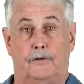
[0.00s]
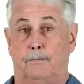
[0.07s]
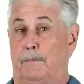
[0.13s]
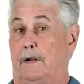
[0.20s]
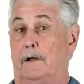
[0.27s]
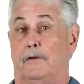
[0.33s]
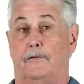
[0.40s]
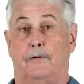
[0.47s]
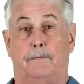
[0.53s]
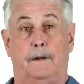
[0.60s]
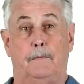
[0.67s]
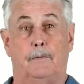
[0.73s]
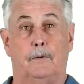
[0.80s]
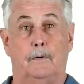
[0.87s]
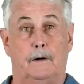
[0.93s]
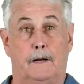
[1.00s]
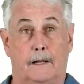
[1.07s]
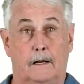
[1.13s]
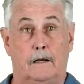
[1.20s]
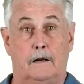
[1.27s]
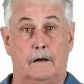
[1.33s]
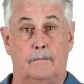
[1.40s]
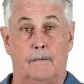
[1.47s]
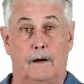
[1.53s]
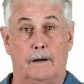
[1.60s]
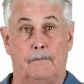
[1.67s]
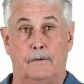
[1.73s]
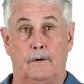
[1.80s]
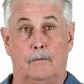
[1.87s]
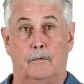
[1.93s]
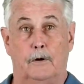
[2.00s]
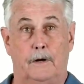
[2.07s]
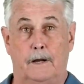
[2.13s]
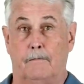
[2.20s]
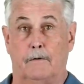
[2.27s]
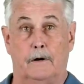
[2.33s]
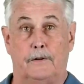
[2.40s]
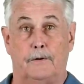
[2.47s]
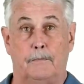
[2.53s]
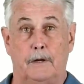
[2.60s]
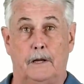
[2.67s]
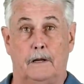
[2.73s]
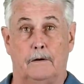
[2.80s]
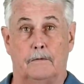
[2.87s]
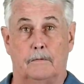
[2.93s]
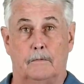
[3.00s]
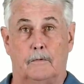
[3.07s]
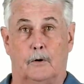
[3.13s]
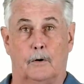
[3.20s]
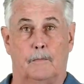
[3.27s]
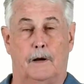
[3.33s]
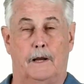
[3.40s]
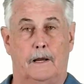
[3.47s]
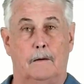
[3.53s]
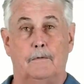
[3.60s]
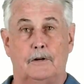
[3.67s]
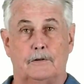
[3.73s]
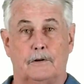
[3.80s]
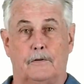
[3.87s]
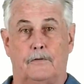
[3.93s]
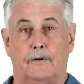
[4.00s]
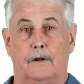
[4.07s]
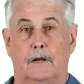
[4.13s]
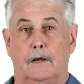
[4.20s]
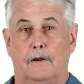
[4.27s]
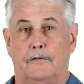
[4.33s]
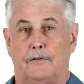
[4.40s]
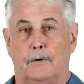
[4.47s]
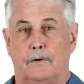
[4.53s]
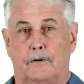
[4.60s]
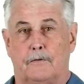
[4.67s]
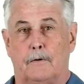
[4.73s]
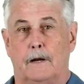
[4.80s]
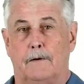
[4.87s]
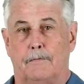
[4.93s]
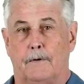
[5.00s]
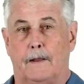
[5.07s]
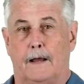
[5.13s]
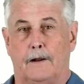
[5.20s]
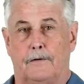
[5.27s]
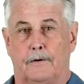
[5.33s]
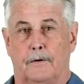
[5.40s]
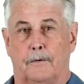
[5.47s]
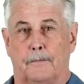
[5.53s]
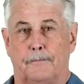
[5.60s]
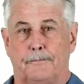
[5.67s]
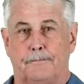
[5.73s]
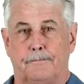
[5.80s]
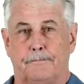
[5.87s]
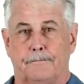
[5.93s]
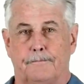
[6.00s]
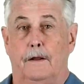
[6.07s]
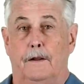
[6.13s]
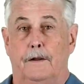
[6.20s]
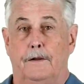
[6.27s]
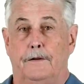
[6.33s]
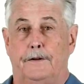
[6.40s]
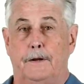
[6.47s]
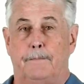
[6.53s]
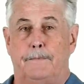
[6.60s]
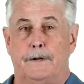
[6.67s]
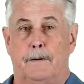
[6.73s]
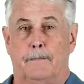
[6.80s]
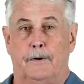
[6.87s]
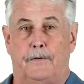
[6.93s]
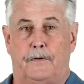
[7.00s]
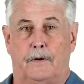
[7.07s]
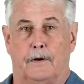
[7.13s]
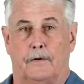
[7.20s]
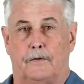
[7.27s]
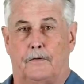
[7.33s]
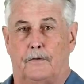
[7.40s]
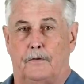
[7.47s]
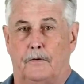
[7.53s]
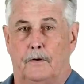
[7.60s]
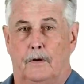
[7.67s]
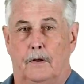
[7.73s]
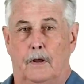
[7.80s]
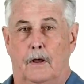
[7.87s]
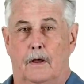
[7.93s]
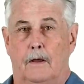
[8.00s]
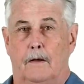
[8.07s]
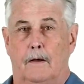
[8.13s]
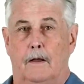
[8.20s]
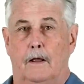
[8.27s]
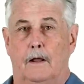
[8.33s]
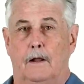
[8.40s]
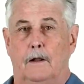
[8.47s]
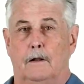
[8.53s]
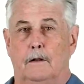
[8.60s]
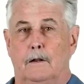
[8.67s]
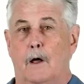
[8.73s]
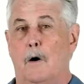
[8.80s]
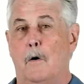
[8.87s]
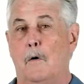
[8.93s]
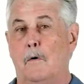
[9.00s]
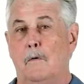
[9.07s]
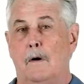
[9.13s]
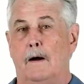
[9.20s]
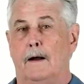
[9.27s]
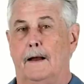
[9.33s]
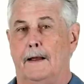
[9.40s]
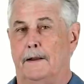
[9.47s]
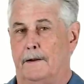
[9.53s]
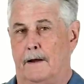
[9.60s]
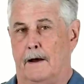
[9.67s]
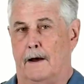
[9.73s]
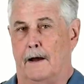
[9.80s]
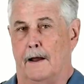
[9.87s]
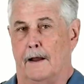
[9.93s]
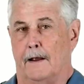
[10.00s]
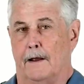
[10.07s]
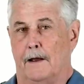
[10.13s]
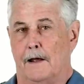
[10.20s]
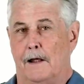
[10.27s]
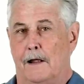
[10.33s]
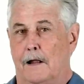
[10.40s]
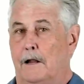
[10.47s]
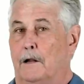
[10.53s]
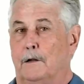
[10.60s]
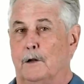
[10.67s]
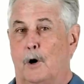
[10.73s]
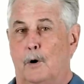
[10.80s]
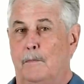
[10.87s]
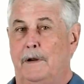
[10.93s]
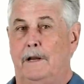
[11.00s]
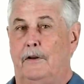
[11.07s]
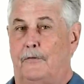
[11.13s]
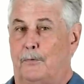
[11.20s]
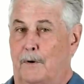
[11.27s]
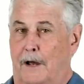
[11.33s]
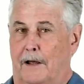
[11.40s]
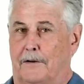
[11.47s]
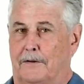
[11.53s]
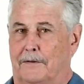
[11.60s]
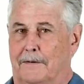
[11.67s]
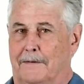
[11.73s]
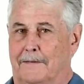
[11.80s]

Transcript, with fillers: because the people who edited my film were never at the meet or my images. So it's great for that too. Tip number six, low and high. Low means wet.